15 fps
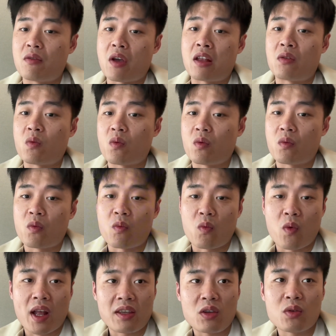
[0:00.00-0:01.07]
and
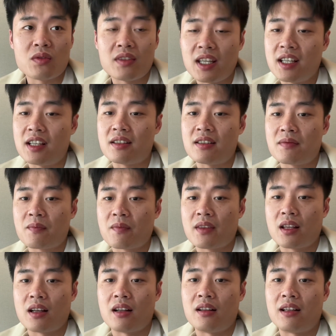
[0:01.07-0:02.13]
when you need it,
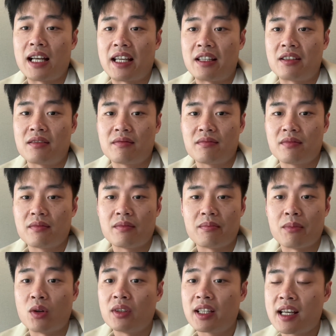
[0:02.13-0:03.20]
like
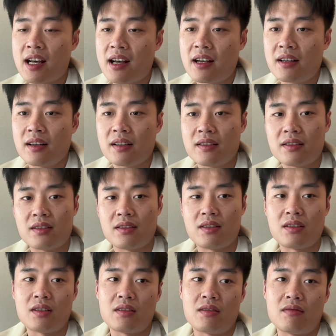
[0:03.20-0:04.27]
Monica,
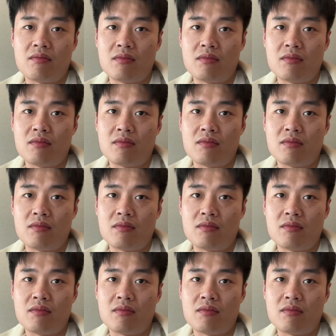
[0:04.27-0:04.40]
the